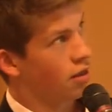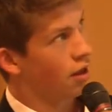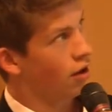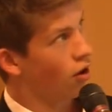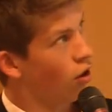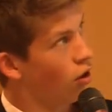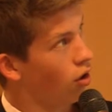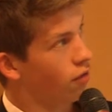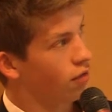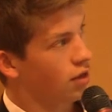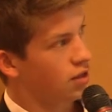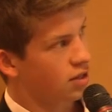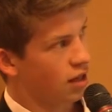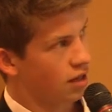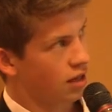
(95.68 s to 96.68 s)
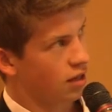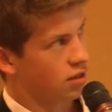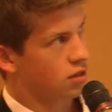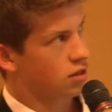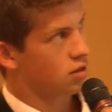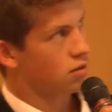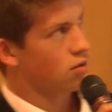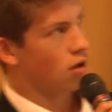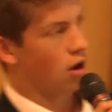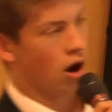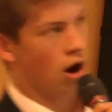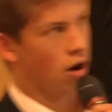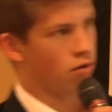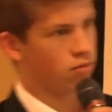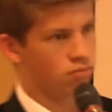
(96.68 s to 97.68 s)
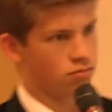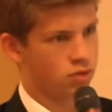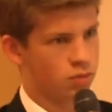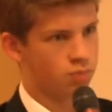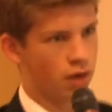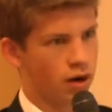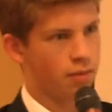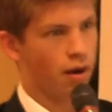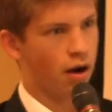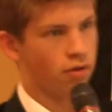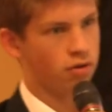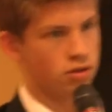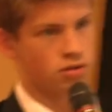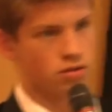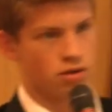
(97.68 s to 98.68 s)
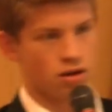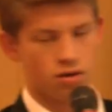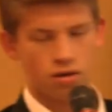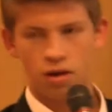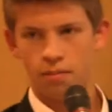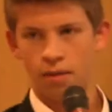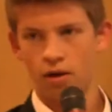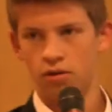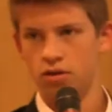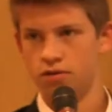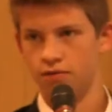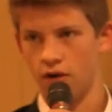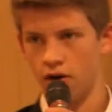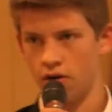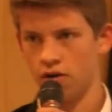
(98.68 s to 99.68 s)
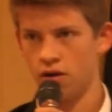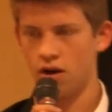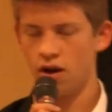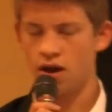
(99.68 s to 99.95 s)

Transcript: that all of these cities are spread about as far